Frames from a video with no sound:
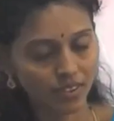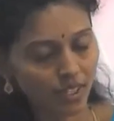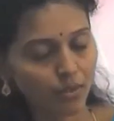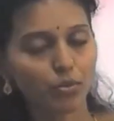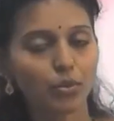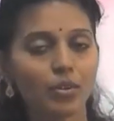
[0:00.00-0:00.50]

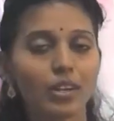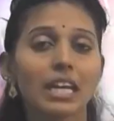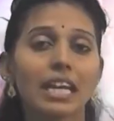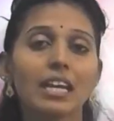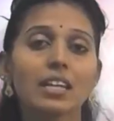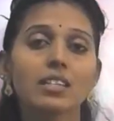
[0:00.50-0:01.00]
Therefore,
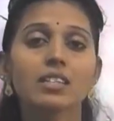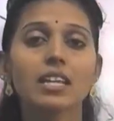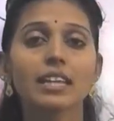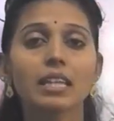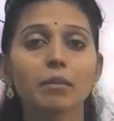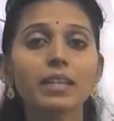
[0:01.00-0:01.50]
it is
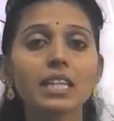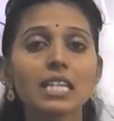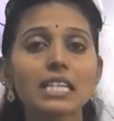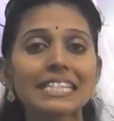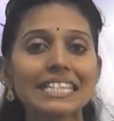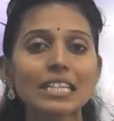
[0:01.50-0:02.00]
nothing
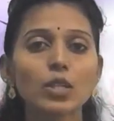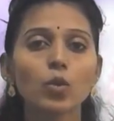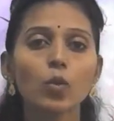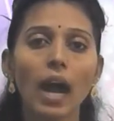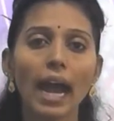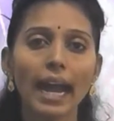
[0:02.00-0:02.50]
but
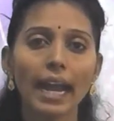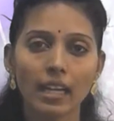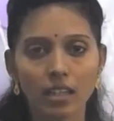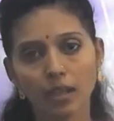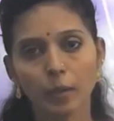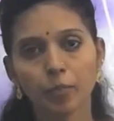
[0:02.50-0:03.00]
0
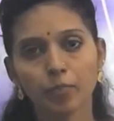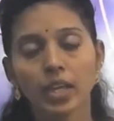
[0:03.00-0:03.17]
angle.